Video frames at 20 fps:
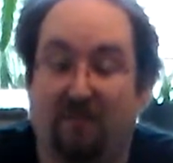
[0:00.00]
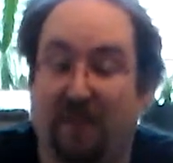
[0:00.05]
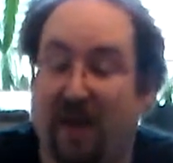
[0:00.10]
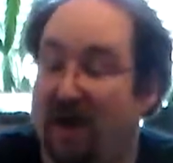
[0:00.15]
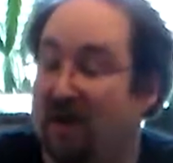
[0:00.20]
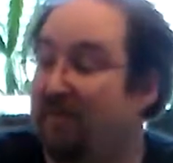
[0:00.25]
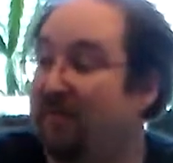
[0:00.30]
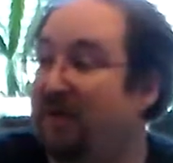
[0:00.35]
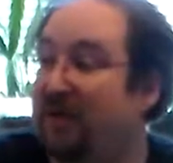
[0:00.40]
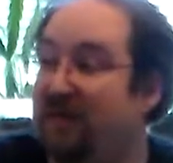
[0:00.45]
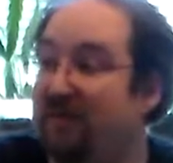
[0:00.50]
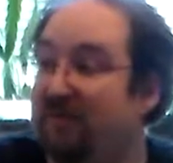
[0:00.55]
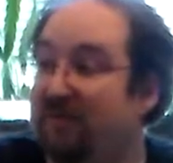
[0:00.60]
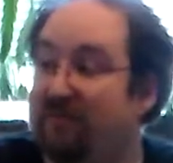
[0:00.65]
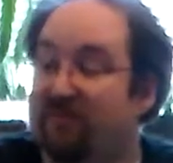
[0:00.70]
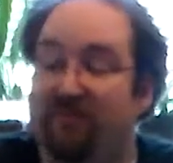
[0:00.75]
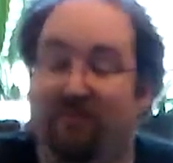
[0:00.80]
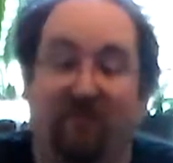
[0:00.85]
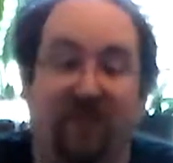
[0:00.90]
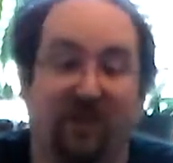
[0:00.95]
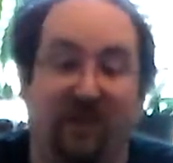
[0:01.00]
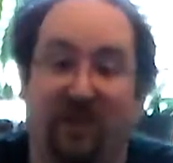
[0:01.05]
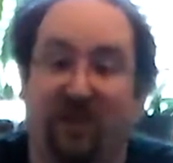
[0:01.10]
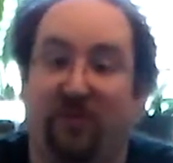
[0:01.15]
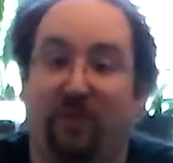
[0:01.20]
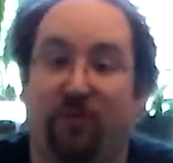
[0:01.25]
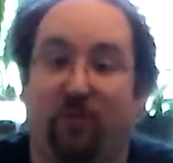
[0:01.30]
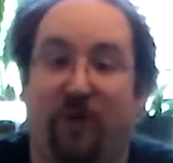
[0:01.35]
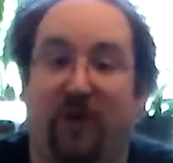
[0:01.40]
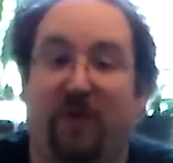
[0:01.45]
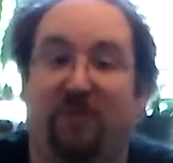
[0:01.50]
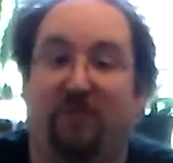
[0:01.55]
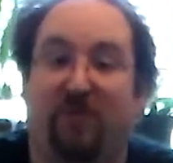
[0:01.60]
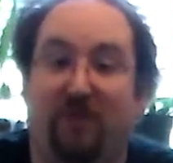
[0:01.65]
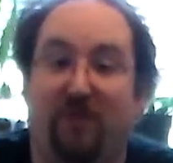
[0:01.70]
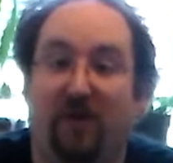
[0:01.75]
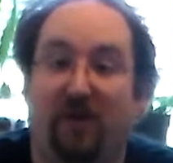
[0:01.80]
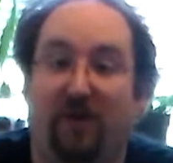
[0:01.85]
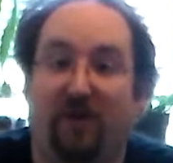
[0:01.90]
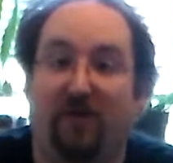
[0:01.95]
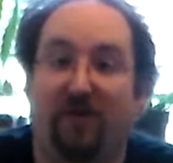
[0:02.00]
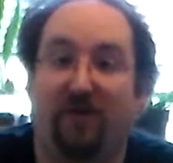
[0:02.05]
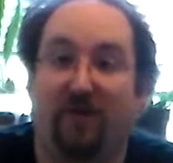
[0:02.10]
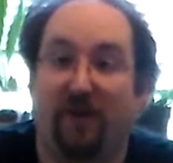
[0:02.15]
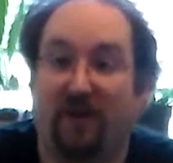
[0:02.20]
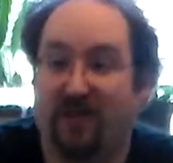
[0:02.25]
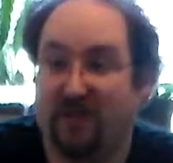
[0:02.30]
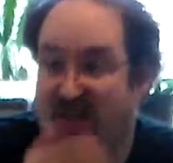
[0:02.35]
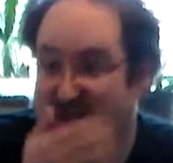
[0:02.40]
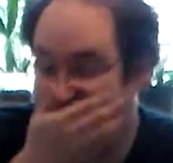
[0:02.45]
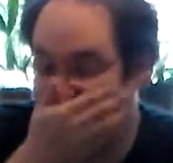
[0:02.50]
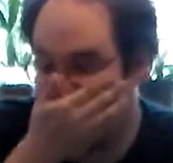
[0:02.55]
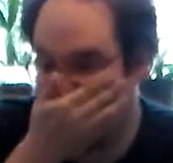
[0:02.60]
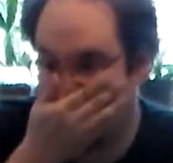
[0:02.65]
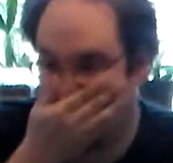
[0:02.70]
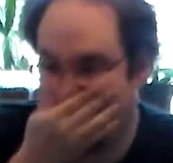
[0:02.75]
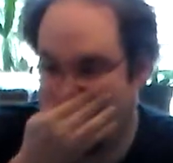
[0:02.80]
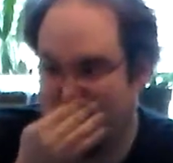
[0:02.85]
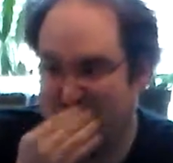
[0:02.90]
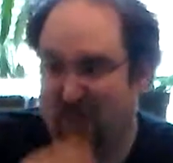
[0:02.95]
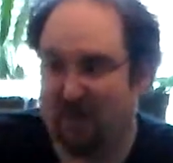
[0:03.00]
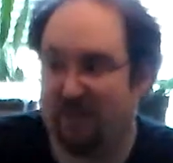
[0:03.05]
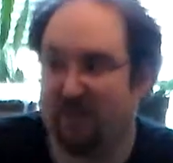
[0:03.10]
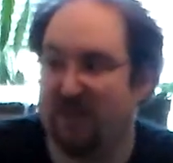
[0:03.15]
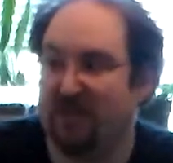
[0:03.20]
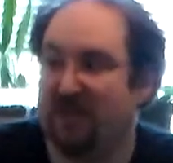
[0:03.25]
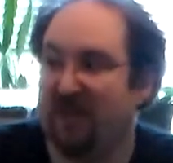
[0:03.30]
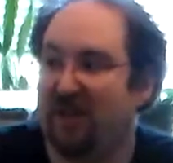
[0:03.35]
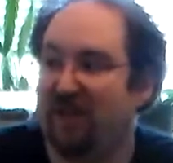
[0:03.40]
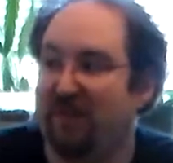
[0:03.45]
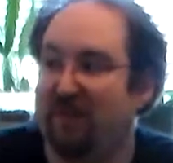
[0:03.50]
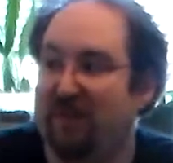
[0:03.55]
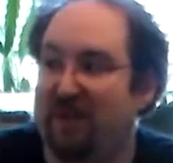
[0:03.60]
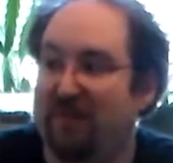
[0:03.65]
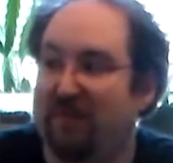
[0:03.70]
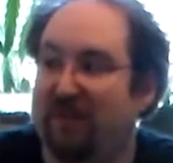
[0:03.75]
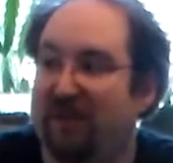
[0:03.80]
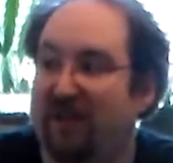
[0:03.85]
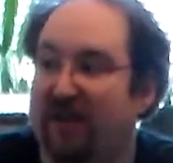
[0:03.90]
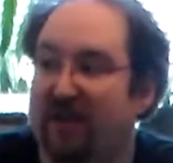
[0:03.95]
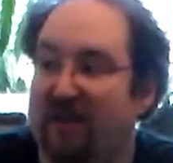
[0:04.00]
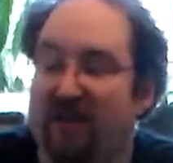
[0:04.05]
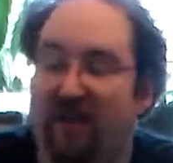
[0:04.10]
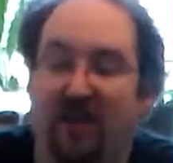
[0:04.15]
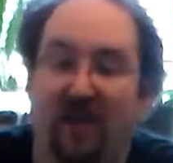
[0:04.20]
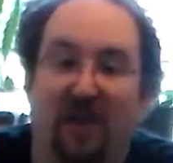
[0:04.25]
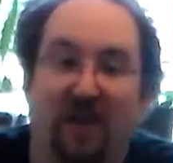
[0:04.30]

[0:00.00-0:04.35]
BattleBin was a great promoter for us. I think they brought a whole bunch of other people in.